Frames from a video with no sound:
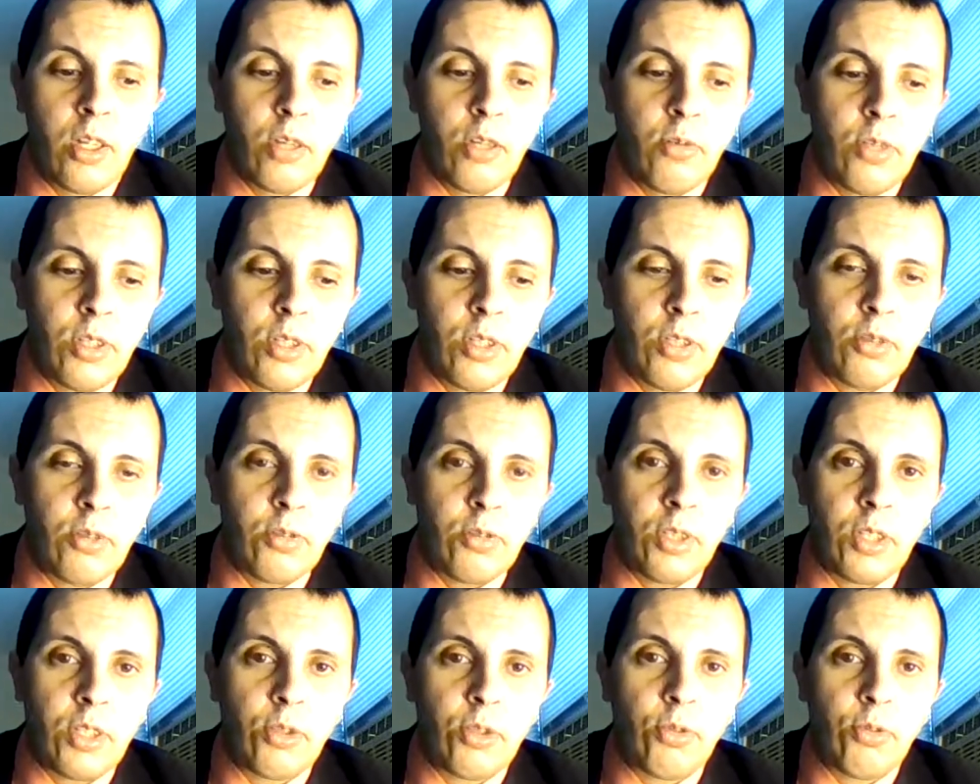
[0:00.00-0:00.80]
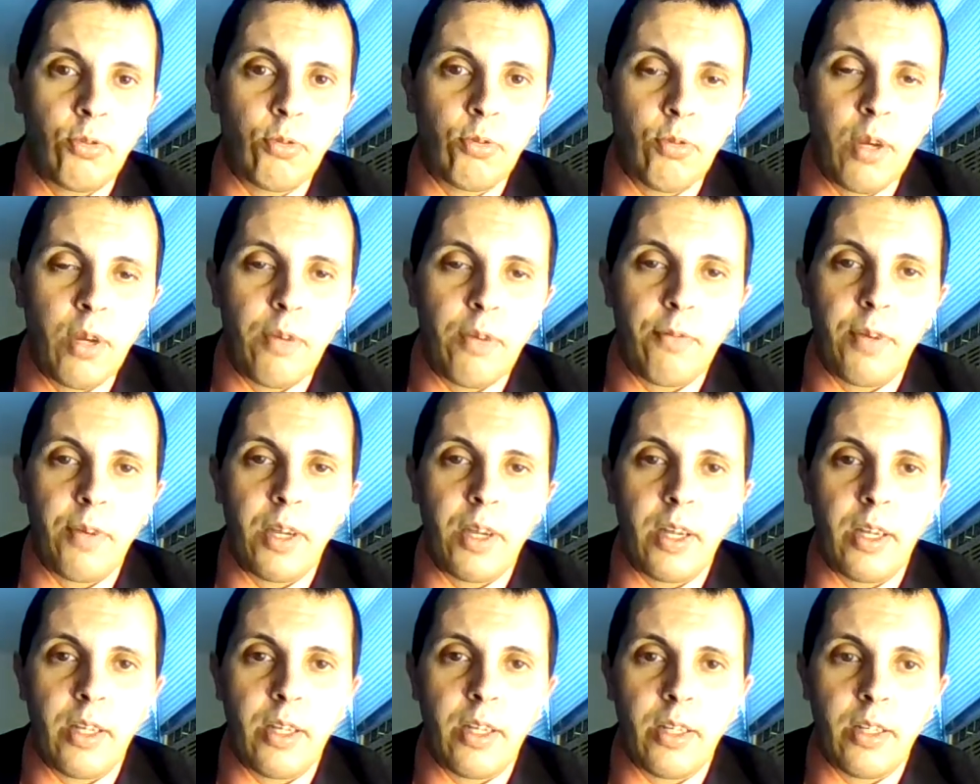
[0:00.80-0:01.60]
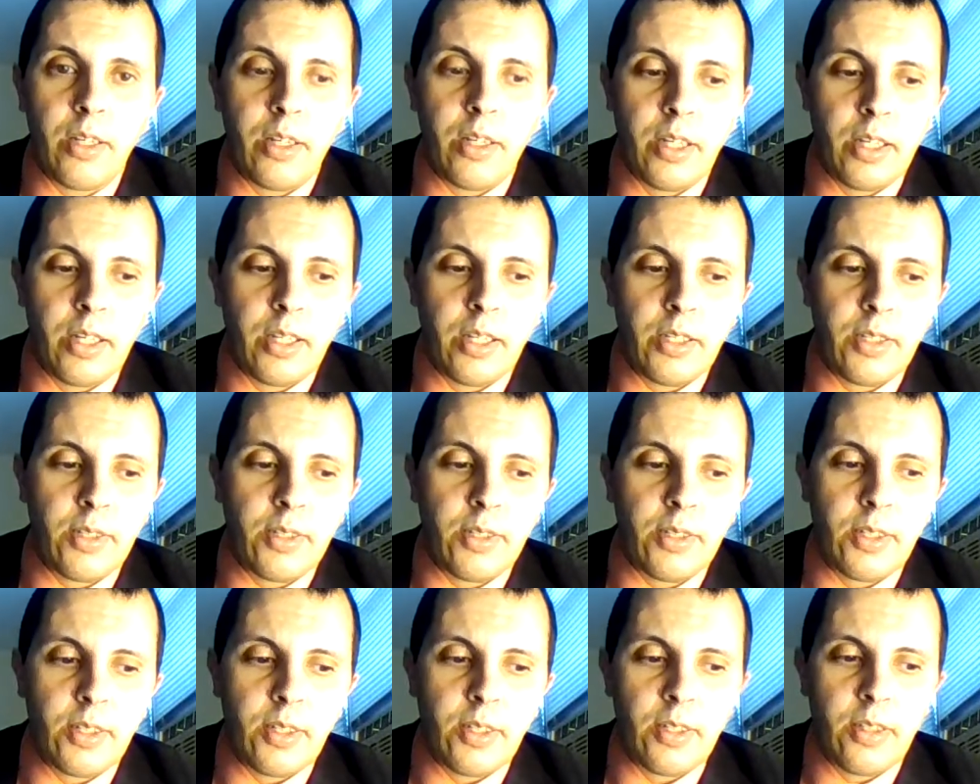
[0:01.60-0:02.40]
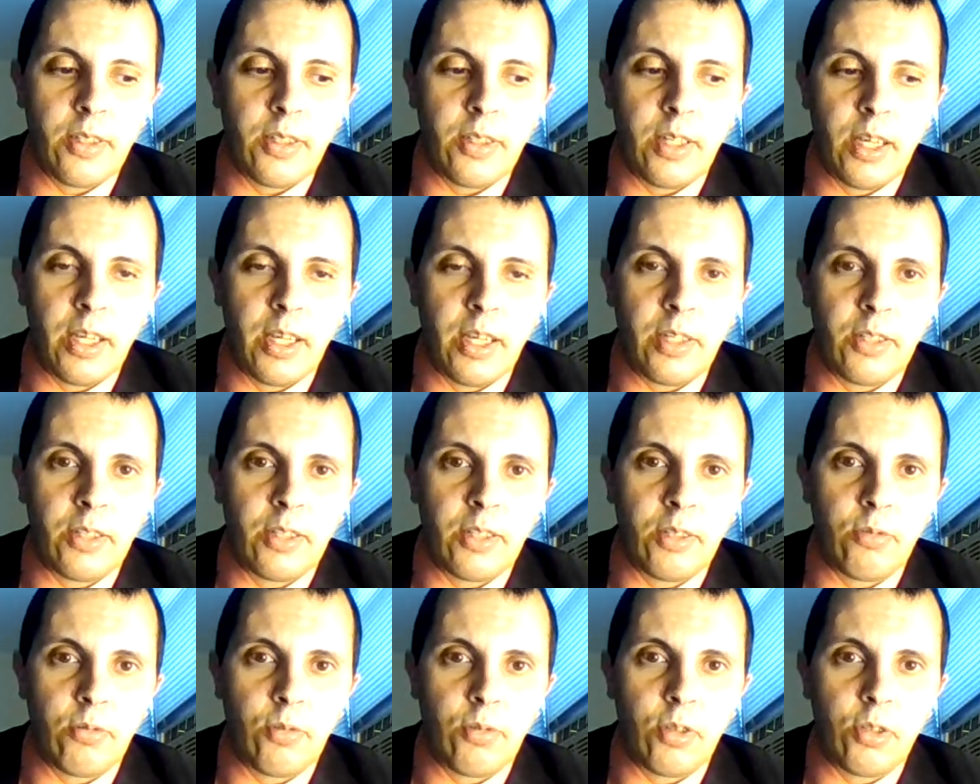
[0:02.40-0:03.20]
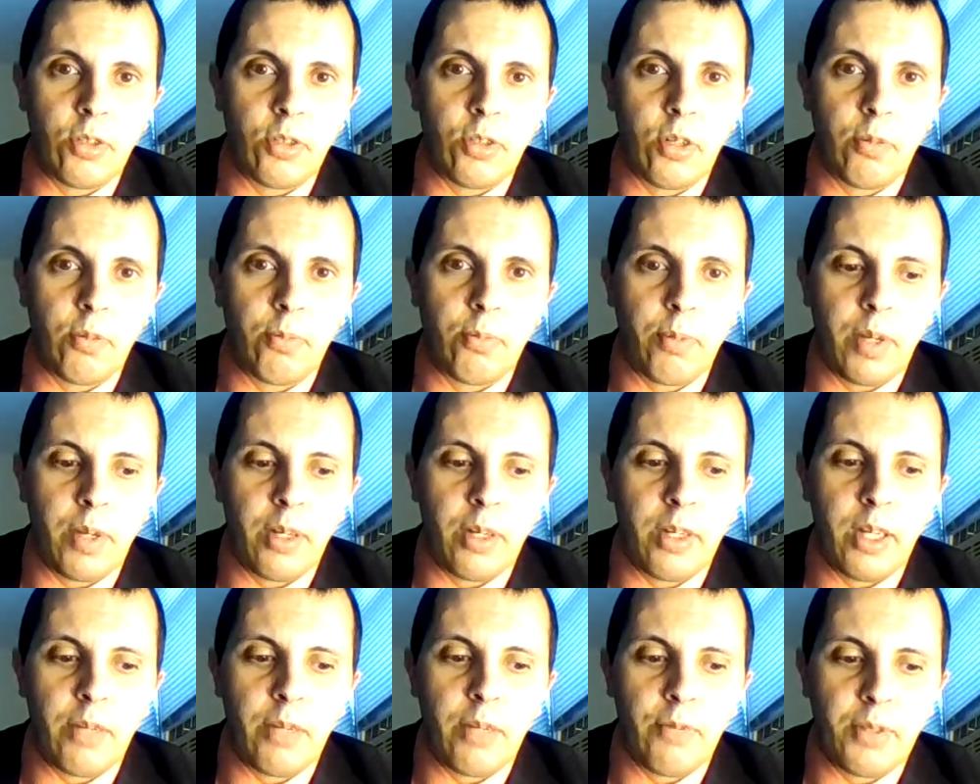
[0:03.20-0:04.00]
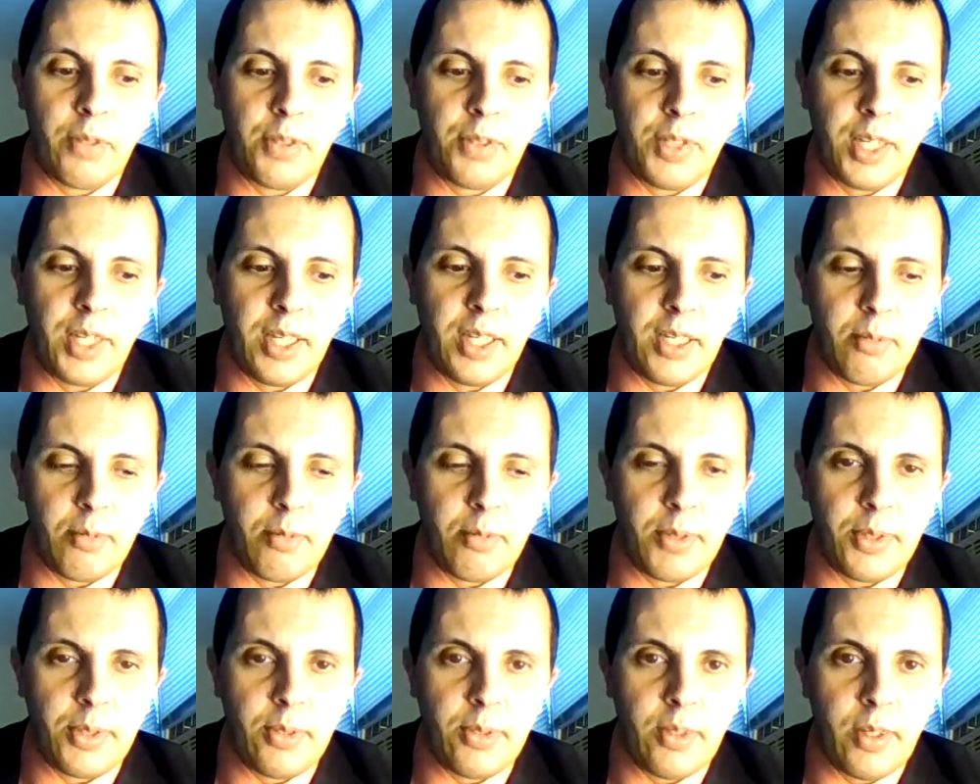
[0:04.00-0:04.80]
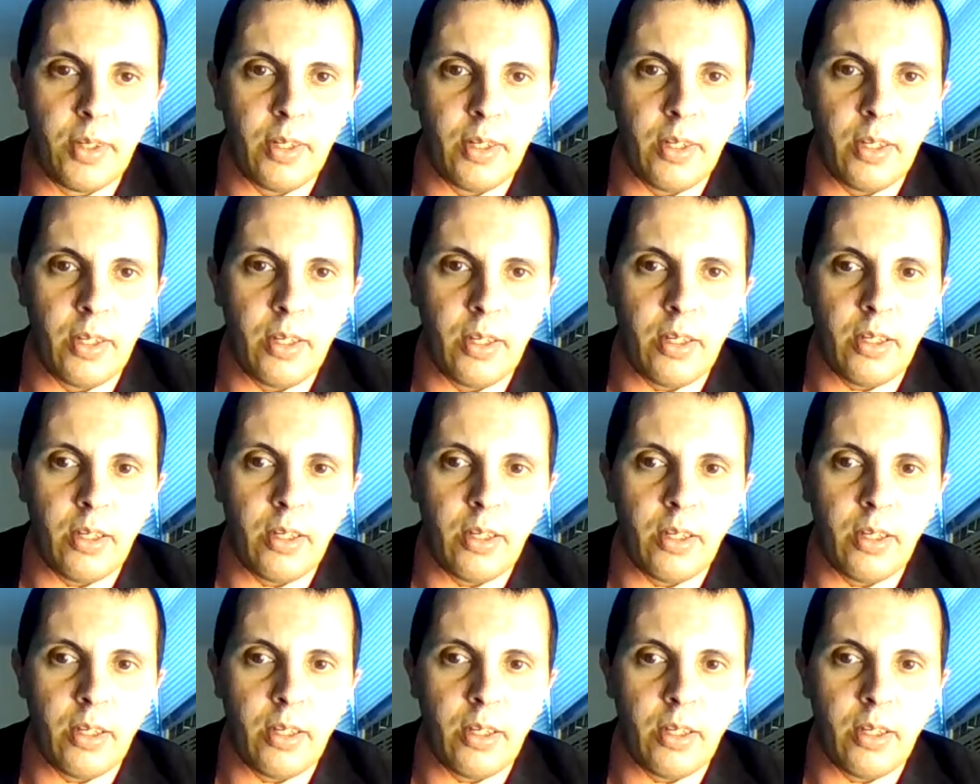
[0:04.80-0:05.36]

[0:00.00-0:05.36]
We know that UEFA has had the World Cup 11 times,